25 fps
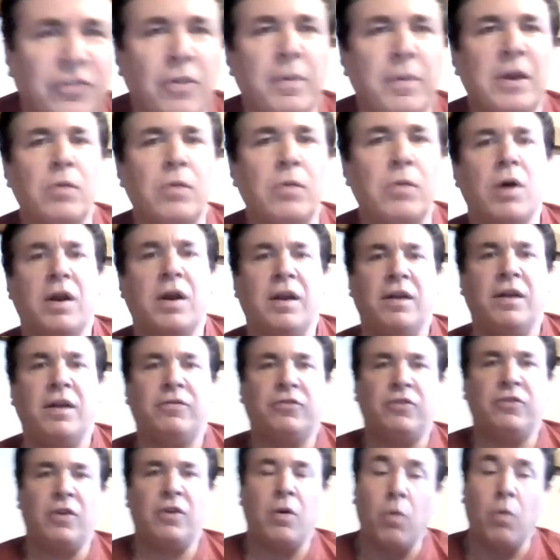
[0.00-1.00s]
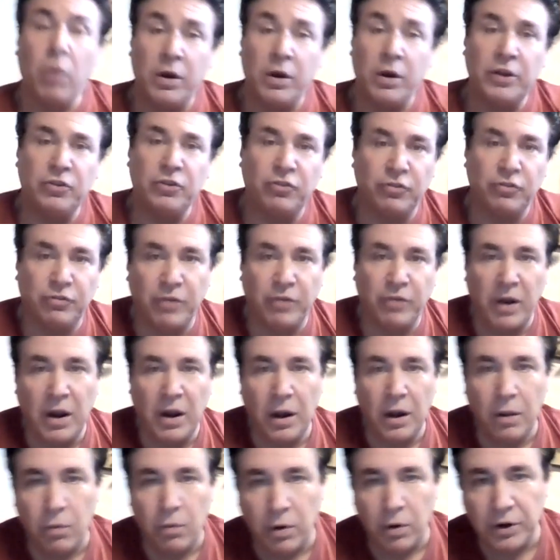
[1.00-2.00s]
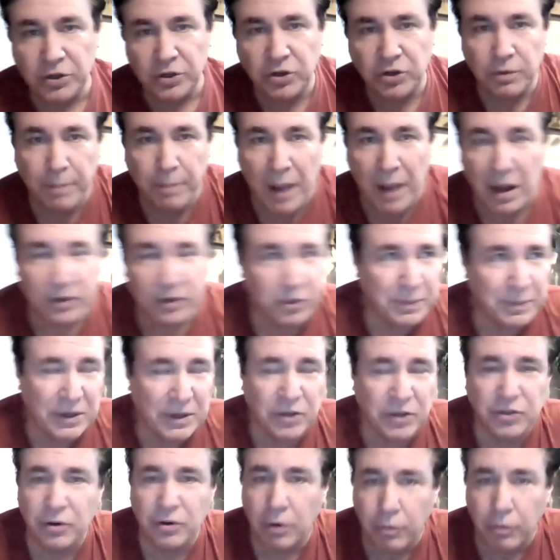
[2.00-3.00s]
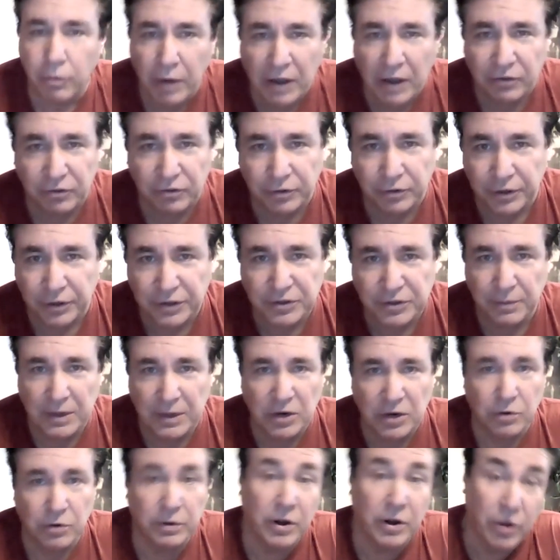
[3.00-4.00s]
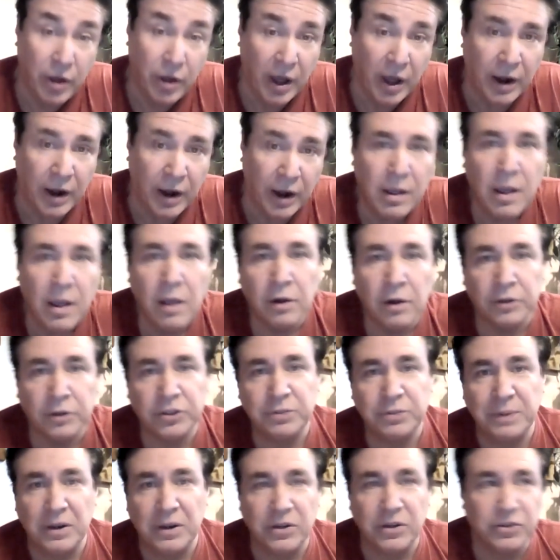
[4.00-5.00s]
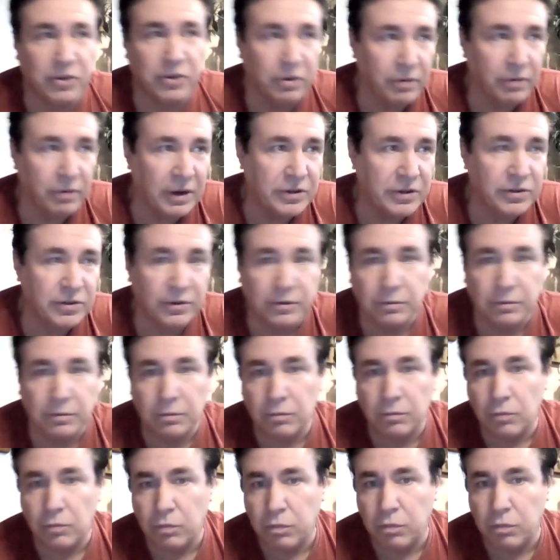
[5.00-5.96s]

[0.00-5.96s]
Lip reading: so many what ifs. You know, what is your training? What is your back? Just because you're a wrestler doesn't mean you're good. Just because you're a wrestler,